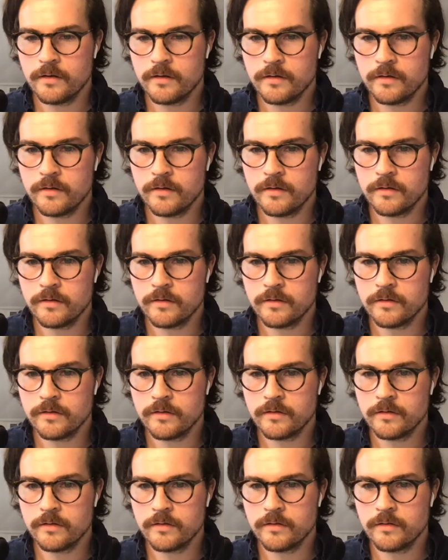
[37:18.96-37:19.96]
Uh,
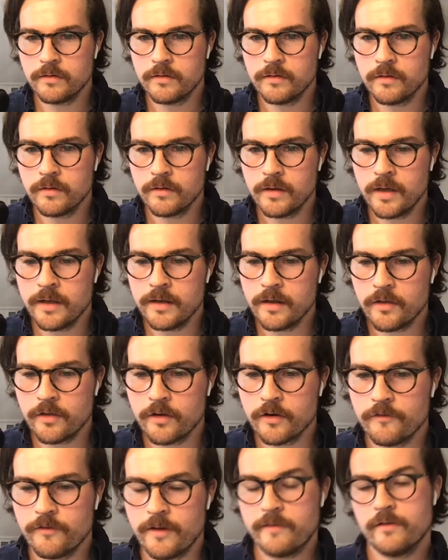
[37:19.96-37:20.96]
any
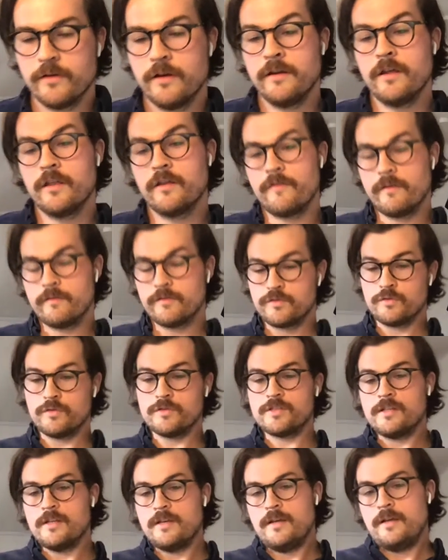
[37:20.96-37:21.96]
other favorite, any other favorite
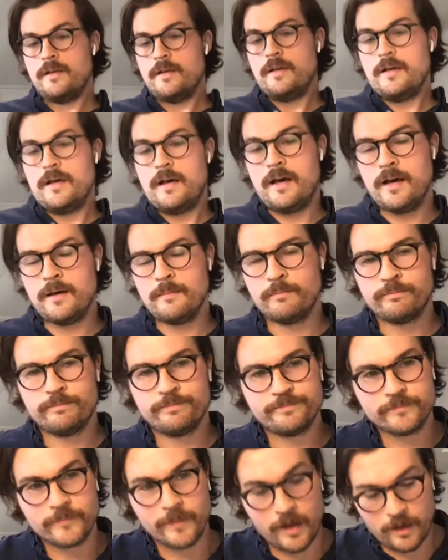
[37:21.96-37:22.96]
tools? Um,
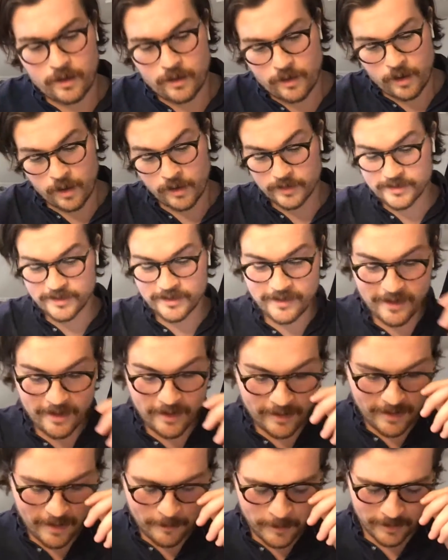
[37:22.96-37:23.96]
honestly,
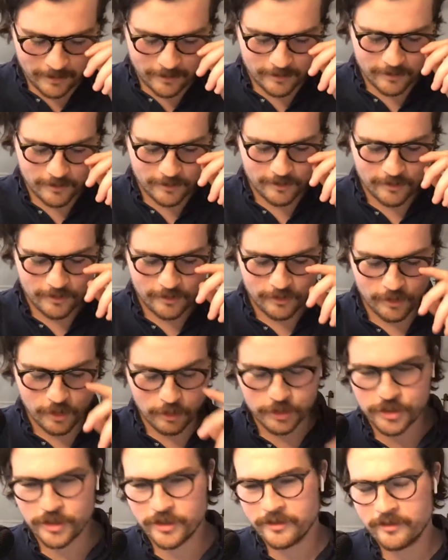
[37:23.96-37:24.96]
like I mean,
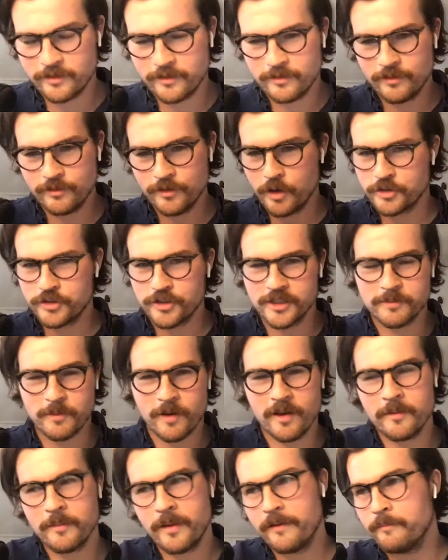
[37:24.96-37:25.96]
Notion Notion is
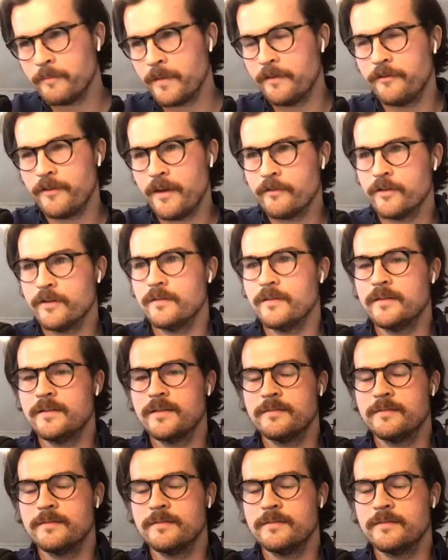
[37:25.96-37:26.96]
probably my, my favorite
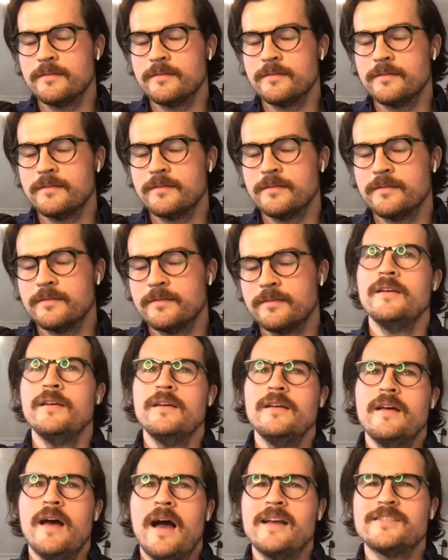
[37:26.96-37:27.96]
right at the moment.
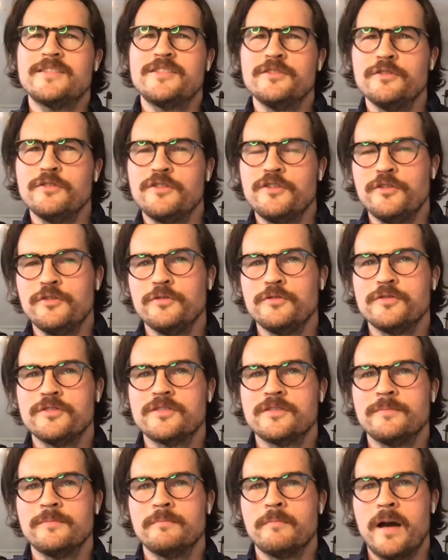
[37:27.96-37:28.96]
I still
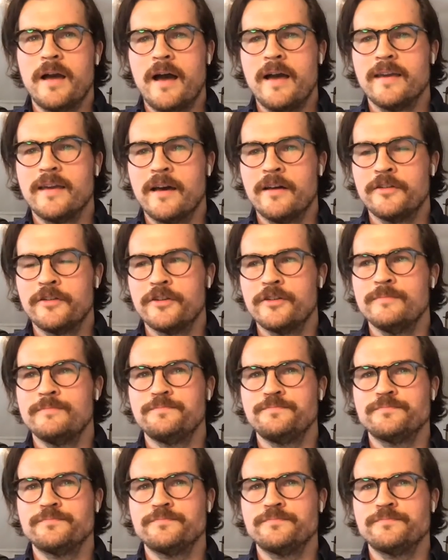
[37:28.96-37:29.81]
use my iCalendar.